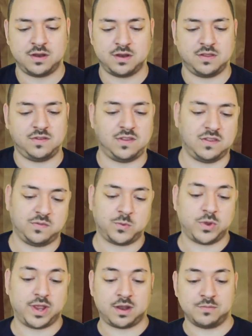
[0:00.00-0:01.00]
So at this
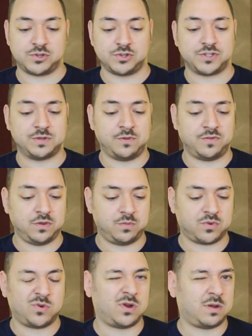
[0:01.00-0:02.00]
point, I'm sure some of you
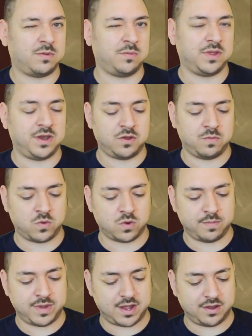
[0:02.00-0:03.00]
probably know more
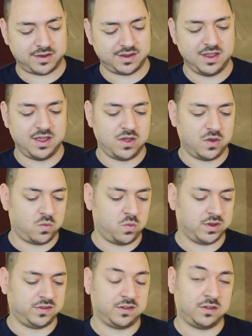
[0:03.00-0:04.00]
about
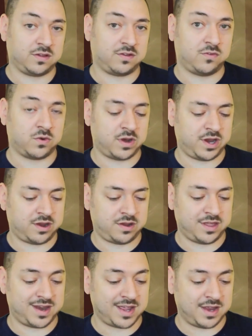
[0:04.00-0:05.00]
what to look for here
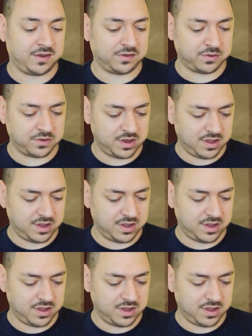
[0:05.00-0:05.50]
than I do.